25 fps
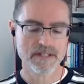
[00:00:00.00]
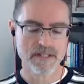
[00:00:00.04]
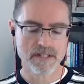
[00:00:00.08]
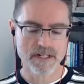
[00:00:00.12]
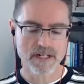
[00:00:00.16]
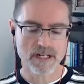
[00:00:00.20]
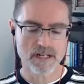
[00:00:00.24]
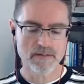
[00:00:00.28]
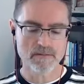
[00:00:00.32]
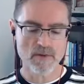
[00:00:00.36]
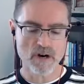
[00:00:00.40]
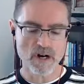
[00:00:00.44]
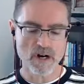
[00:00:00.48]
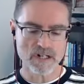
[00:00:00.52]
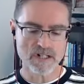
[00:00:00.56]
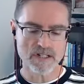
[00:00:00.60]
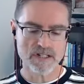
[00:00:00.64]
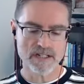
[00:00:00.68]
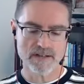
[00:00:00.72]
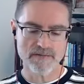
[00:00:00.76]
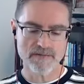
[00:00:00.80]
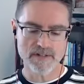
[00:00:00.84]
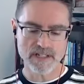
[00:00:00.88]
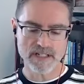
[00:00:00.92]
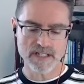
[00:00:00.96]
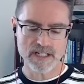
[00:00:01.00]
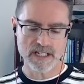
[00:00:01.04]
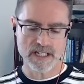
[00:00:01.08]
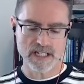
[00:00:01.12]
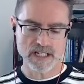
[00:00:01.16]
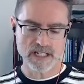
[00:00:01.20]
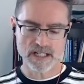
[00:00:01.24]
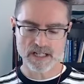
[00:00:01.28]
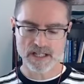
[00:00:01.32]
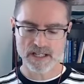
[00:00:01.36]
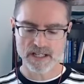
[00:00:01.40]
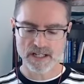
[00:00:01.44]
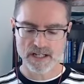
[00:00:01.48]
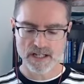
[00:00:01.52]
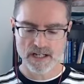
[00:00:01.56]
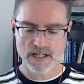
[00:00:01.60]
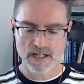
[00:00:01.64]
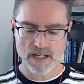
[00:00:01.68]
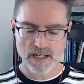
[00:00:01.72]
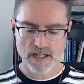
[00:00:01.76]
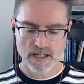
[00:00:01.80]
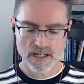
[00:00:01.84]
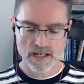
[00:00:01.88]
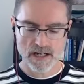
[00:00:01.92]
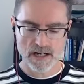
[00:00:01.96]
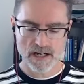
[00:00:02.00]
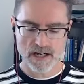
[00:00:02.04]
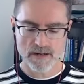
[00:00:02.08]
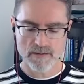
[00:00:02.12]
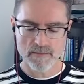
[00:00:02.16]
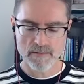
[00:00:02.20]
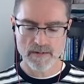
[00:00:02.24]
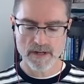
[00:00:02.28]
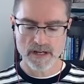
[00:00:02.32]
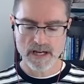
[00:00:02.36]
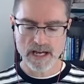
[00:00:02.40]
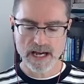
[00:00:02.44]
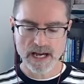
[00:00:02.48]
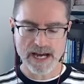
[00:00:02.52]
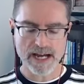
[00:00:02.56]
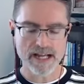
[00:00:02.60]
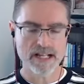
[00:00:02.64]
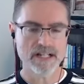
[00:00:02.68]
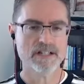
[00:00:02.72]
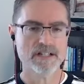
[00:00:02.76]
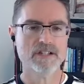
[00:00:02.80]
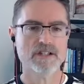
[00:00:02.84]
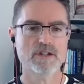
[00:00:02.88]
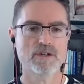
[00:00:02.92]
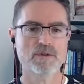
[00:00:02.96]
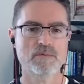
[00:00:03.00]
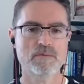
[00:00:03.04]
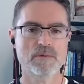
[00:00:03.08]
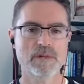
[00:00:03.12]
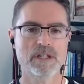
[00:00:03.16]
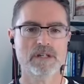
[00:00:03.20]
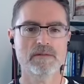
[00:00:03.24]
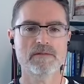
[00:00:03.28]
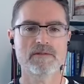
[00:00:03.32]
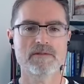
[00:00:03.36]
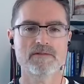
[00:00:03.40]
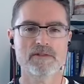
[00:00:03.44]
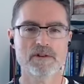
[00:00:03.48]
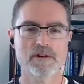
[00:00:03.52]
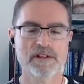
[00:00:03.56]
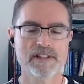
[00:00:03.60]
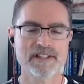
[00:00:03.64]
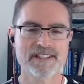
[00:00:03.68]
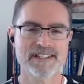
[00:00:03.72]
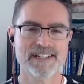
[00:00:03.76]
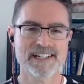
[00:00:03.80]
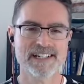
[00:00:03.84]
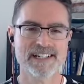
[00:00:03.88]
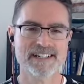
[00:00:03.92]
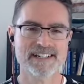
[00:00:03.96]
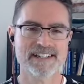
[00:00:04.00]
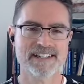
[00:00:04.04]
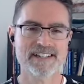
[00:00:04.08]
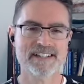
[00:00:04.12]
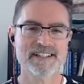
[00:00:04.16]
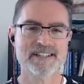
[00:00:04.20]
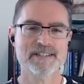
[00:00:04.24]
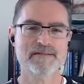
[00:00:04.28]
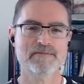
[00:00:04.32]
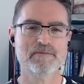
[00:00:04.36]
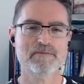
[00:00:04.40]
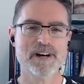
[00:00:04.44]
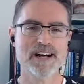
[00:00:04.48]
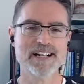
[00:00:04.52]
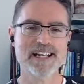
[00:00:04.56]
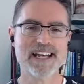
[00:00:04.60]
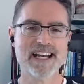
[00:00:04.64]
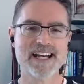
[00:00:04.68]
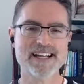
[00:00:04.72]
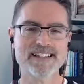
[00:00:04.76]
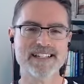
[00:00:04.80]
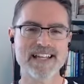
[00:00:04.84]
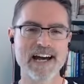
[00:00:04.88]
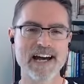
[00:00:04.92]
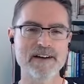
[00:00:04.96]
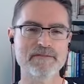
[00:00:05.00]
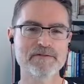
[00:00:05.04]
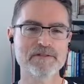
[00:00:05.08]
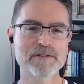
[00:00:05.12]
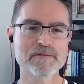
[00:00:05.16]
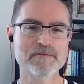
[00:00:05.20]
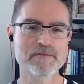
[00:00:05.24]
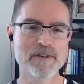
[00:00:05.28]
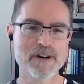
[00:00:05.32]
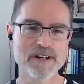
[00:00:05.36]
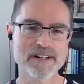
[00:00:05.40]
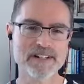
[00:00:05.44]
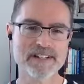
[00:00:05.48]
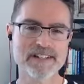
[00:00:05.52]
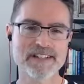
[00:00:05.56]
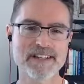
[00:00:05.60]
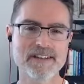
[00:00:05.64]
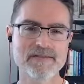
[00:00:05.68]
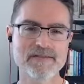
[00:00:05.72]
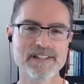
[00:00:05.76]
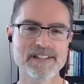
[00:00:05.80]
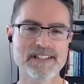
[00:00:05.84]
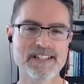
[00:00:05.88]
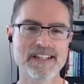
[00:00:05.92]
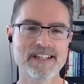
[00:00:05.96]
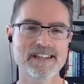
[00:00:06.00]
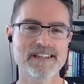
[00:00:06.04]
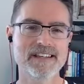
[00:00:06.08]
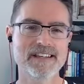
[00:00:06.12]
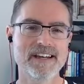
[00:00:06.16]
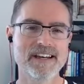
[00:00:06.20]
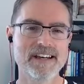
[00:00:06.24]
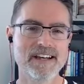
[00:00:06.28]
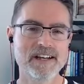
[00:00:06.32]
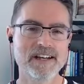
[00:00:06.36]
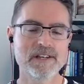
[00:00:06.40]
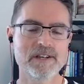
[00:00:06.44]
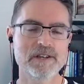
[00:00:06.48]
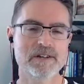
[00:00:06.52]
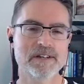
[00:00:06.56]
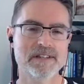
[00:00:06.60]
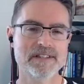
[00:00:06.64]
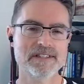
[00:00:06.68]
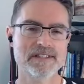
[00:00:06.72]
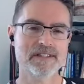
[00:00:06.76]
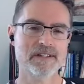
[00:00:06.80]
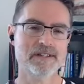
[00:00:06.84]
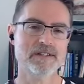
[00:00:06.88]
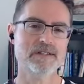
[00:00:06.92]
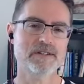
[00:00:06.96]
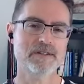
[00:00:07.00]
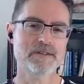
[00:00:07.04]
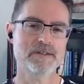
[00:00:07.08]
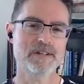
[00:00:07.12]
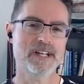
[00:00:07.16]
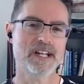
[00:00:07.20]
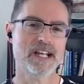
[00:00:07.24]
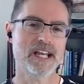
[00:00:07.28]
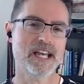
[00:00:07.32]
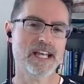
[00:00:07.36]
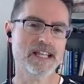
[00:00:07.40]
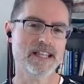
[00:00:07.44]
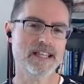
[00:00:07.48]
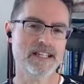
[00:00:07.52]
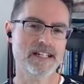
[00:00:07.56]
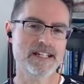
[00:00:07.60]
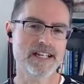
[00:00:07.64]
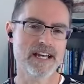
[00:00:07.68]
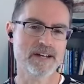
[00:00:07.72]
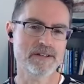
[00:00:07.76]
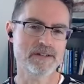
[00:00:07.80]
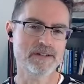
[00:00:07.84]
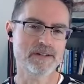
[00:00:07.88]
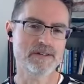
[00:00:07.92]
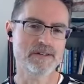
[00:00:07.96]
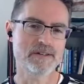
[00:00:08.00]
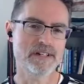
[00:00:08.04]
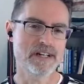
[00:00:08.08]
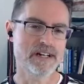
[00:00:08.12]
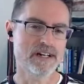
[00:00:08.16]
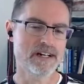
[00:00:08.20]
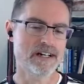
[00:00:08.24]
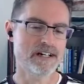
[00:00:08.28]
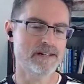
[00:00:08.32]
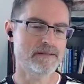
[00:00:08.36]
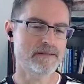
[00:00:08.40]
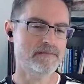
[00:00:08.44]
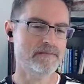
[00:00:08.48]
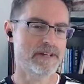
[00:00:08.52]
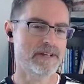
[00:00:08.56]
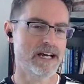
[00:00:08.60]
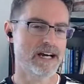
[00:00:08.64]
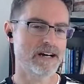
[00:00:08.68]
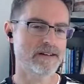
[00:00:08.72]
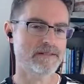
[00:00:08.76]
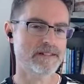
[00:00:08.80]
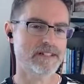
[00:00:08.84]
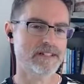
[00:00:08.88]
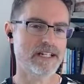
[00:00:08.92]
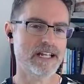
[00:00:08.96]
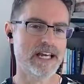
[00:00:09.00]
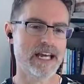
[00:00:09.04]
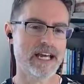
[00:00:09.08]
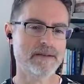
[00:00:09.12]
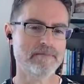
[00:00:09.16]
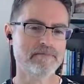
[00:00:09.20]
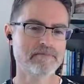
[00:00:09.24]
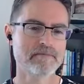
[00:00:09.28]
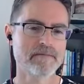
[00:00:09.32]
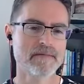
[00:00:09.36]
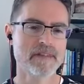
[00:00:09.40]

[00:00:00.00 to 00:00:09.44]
Sunday, March 17th at 2 p.m. If you're listening to this podcast after March 17th, you can still tune in and get the download now today.